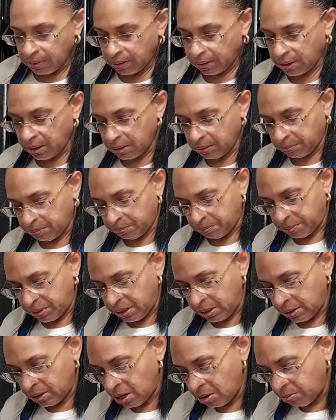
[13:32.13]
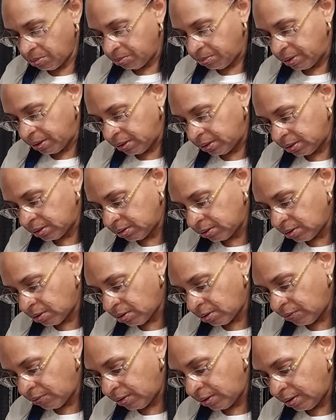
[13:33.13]
cut a couple pieces
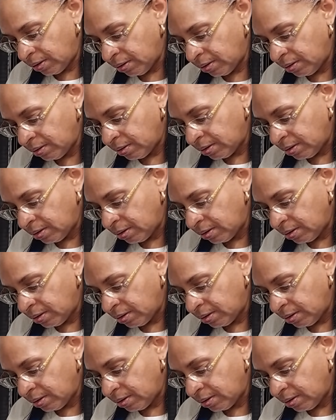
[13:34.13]
off here